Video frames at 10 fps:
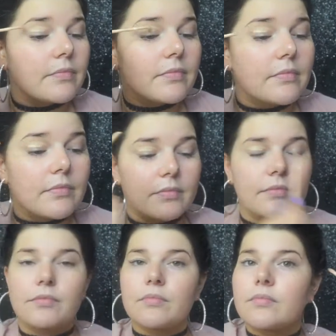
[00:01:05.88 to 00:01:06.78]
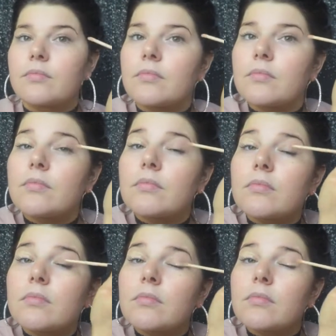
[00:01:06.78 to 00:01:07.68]

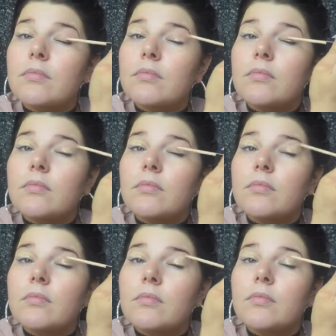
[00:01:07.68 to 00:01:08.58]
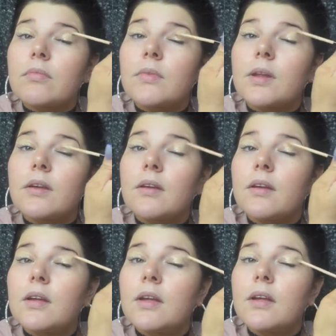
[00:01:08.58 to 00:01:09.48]

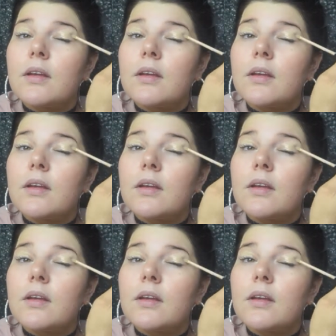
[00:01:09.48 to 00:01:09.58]
Nobody speaks.